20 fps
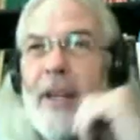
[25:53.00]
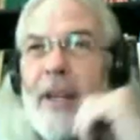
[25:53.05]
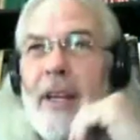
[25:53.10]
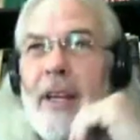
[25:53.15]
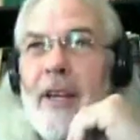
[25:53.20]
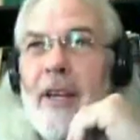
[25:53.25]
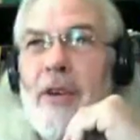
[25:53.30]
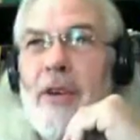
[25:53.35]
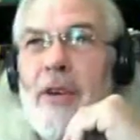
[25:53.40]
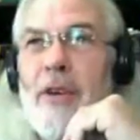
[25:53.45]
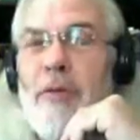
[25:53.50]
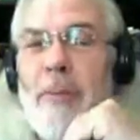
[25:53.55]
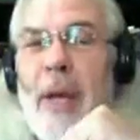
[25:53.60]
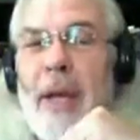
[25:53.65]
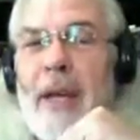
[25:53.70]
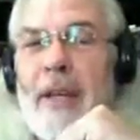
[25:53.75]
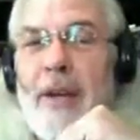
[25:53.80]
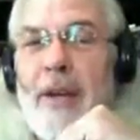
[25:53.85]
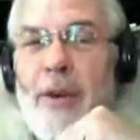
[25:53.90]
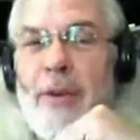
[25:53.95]
yeah, it shouldn't really
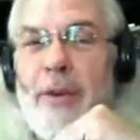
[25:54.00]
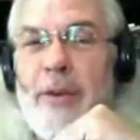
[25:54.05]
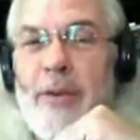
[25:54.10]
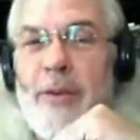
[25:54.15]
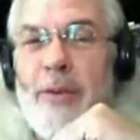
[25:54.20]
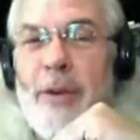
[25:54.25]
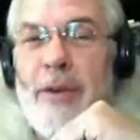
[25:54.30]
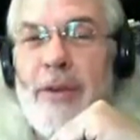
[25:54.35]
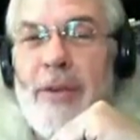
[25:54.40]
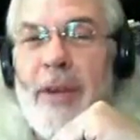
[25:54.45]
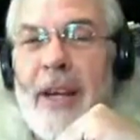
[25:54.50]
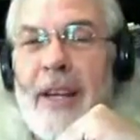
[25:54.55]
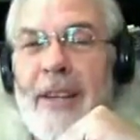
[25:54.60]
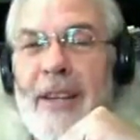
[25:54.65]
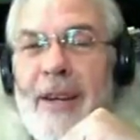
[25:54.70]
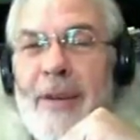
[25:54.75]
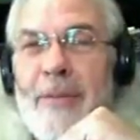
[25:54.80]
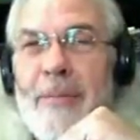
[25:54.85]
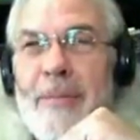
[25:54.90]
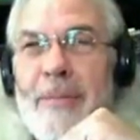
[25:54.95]
make any difference if we're just
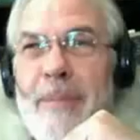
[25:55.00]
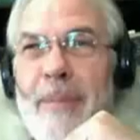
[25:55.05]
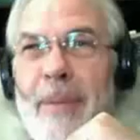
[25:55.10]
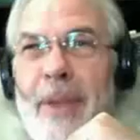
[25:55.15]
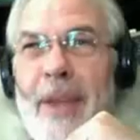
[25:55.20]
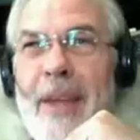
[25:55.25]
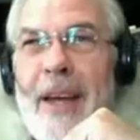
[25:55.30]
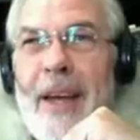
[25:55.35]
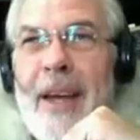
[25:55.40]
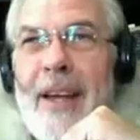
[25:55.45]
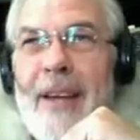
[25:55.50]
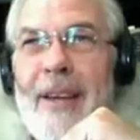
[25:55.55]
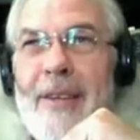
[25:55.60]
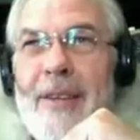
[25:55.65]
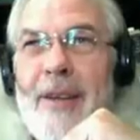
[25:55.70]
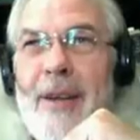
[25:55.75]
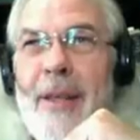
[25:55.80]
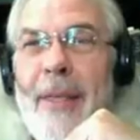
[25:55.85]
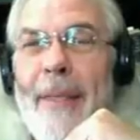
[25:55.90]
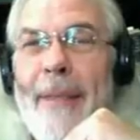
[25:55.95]
like,
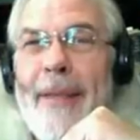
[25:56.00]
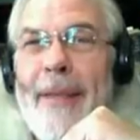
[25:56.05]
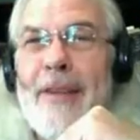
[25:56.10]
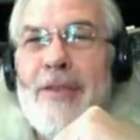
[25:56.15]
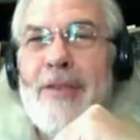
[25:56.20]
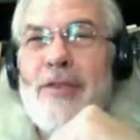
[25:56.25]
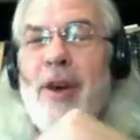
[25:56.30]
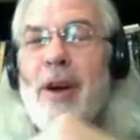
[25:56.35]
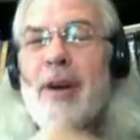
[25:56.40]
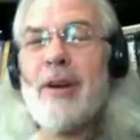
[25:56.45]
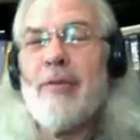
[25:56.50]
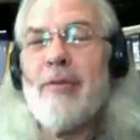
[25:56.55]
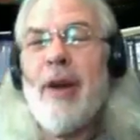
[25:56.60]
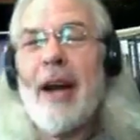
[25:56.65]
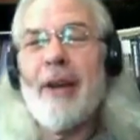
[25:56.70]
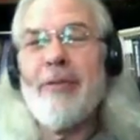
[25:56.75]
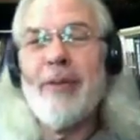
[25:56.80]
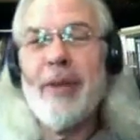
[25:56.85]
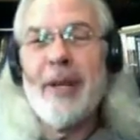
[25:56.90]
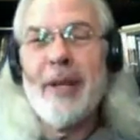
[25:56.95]
a chunk of
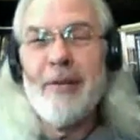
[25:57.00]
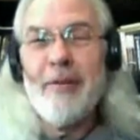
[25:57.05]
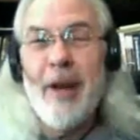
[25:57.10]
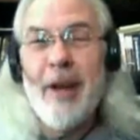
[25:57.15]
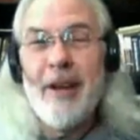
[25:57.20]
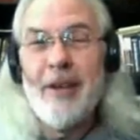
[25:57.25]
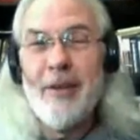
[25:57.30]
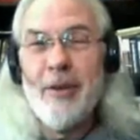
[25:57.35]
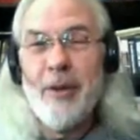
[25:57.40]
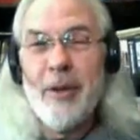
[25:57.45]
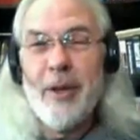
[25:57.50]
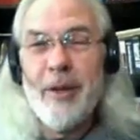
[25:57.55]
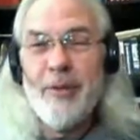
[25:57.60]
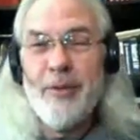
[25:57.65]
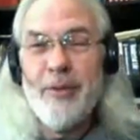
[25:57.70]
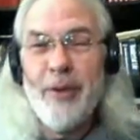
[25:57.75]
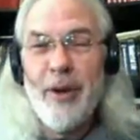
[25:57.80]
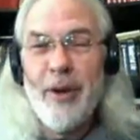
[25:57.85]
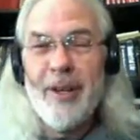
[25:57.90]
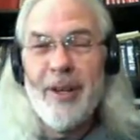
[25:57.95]
rock flinging around a
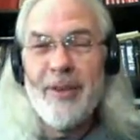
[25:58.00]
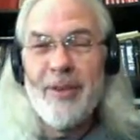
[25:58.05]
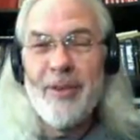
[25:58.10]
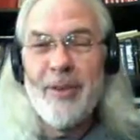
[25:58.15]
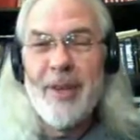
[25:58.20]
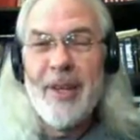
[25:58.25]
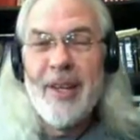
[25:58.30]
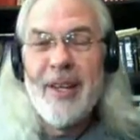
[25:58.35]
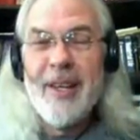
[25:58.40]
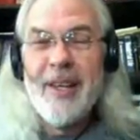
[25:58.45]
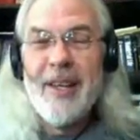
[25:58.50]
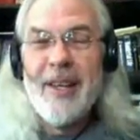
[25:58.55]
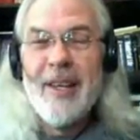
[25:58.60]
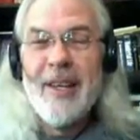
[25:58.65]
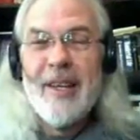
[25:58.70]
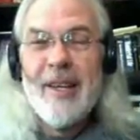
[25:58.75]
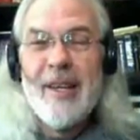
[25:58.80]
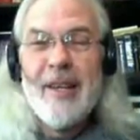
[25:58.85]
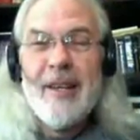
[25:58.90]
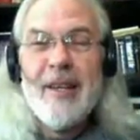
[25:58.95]
nuclear furnace.
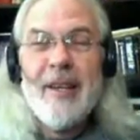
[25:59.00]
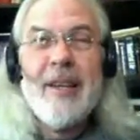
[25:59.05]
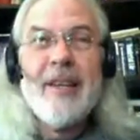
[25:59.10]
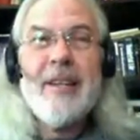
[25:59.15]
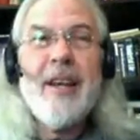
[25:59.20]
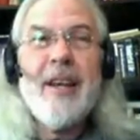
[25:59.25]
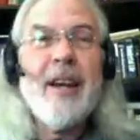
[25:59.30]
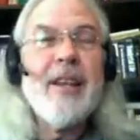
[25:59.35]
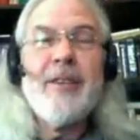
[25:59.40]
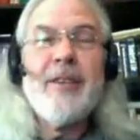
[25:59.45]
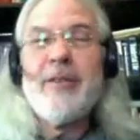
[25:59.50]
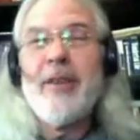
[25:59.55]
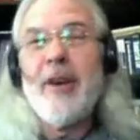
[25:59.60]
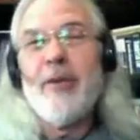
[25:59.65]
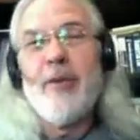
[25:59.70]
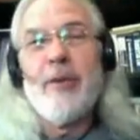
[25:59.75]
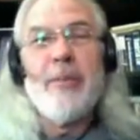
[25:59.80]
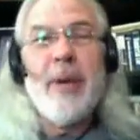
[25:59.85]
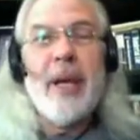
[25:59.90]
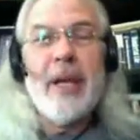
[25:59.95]
None of this
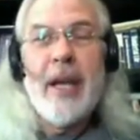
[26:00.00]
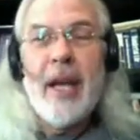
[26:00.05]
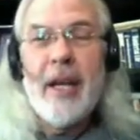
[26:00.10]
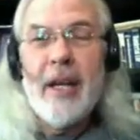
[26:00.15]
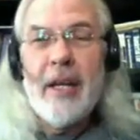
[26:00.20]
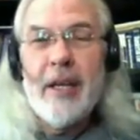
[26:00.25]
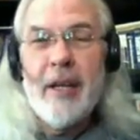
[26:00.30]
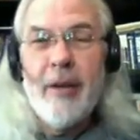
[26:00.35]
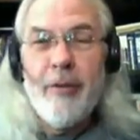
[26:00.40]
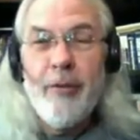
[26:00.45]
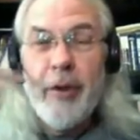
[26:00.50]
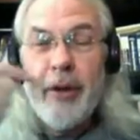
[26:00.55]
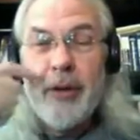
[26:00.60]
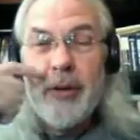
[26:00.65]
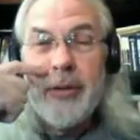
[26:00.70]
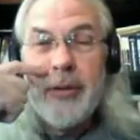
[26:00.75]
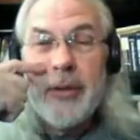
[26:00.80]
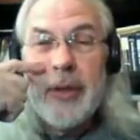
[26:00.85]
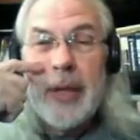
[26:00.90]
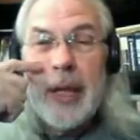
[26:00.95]
stuff would make any
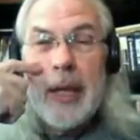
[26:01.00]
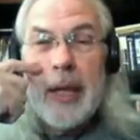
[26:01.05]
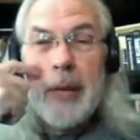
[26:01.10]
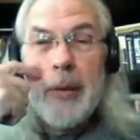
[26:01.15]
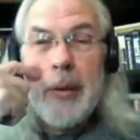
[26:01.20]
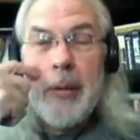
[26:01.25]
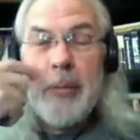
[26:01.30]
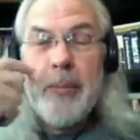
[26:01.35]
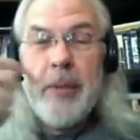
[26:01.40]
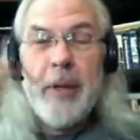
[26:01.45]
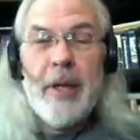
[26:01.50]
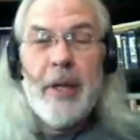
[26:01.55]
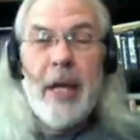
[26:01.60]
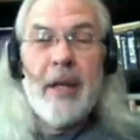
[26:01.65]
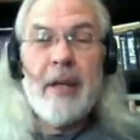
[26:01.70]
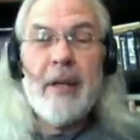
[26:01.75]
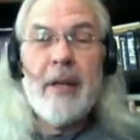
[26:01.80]
difference. But